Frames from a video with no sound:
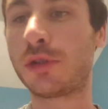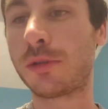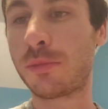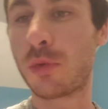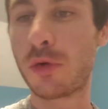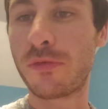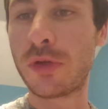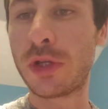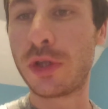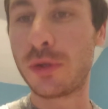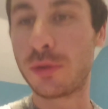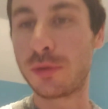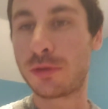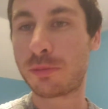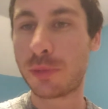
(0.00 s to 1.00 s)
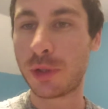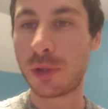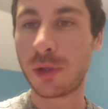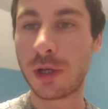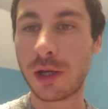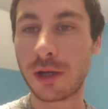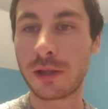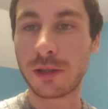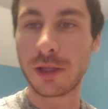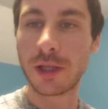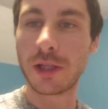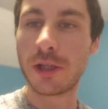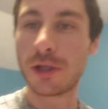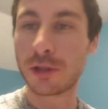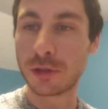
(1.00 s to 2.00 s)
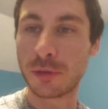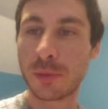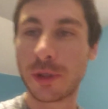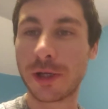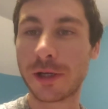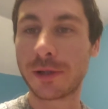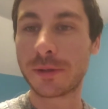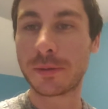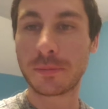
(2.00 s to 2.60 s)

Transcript: some more videos periodically along the way.